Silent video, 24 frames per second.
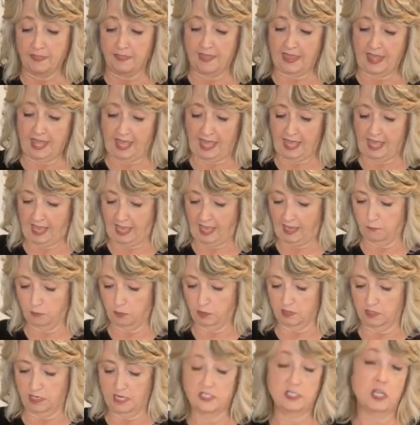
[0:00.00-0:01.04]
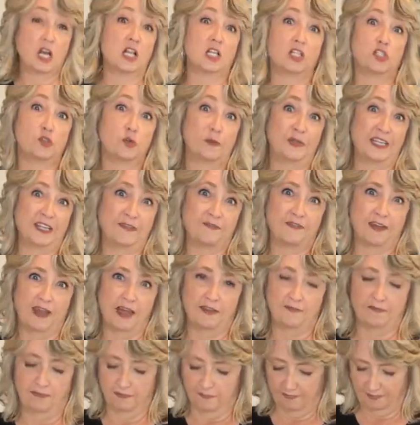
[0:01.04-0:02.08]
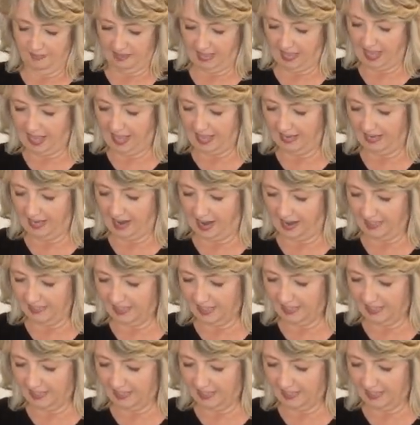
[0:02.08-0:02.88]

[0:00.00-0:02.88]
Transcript: They were $1.25. And I